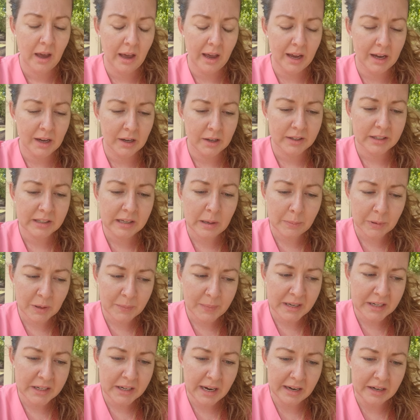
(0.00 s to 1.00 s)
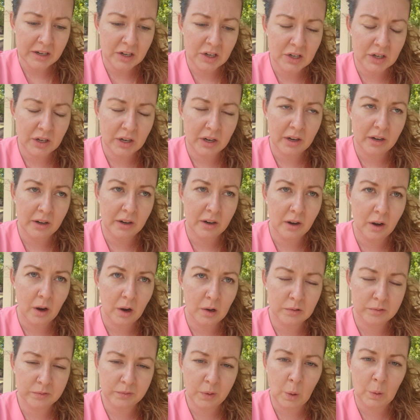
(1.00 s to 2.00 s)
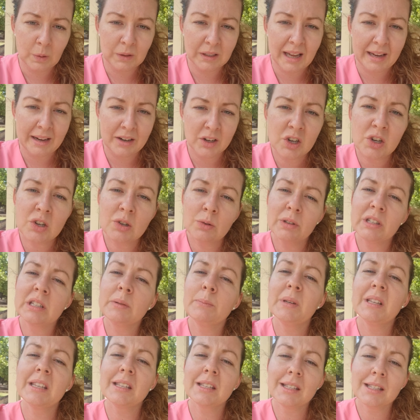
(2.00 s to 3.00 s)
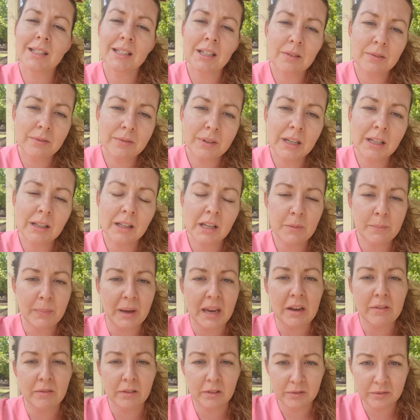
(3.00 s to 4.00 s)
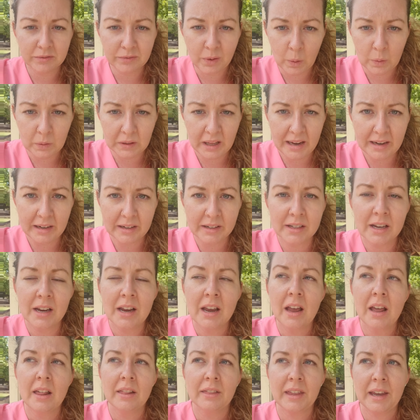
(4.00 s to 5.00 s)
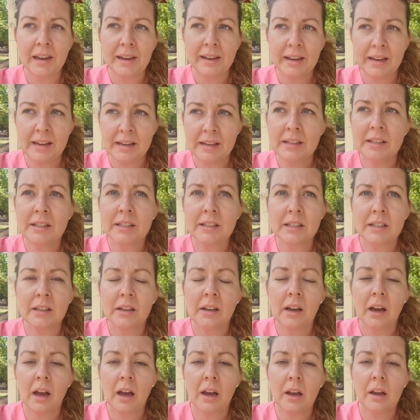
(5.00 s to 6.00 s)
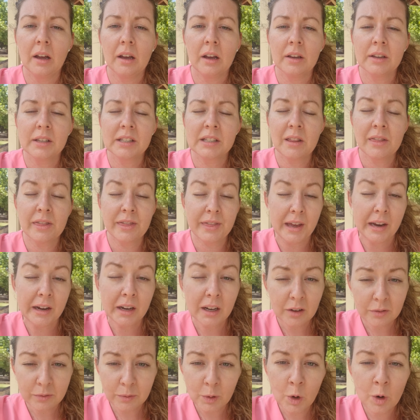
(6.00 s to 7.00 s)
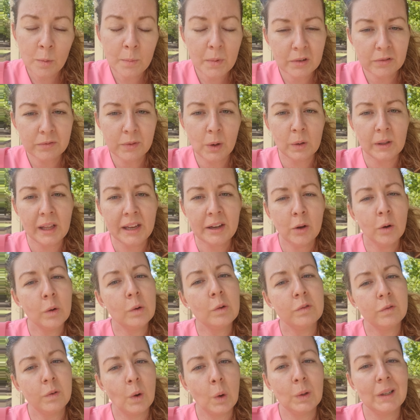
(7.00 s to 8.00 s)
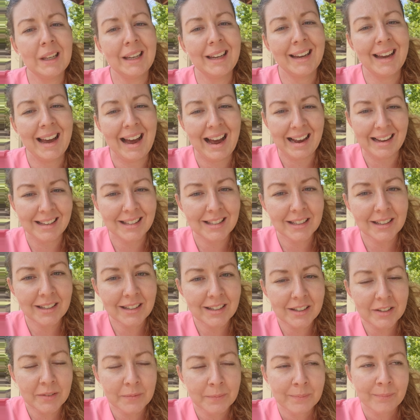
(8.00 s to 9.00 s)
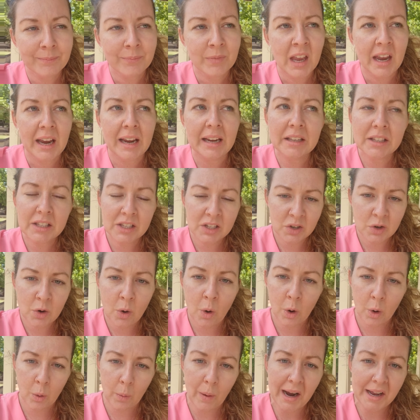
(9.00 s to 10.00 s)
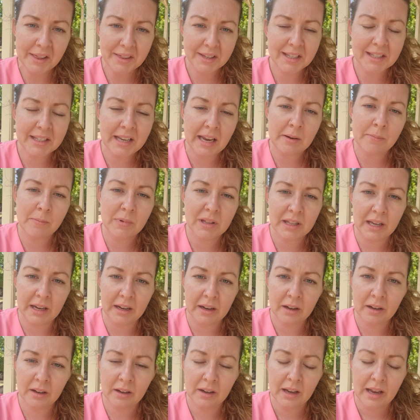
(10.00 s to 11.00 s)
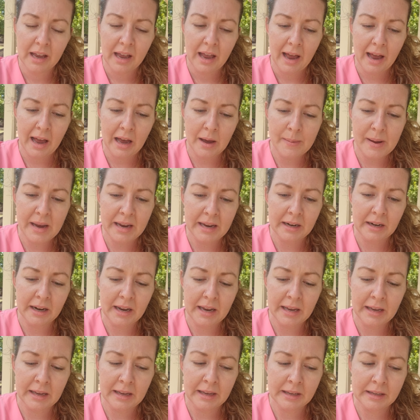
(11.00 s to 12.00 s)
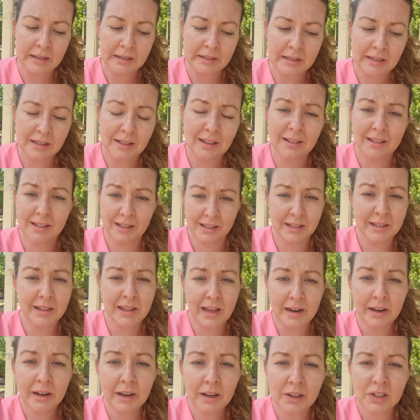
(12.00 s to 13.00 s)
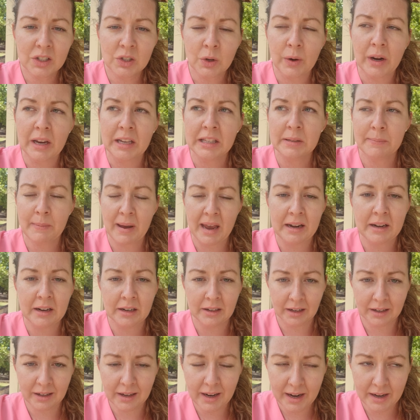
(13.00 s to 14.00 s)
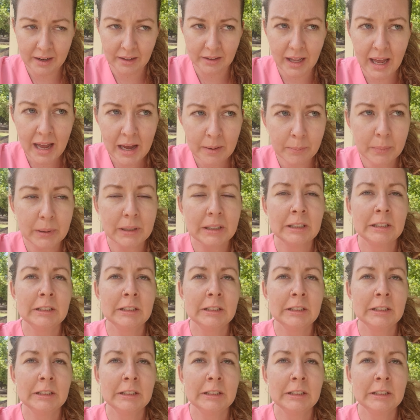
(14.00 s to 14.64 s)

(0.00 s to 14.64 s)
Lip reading: Supplementation of folate should specifically be for folate. There is a synthetic form of folate called folic acid. It's not quite the same thing. It is synthetic, so it's made in a lab.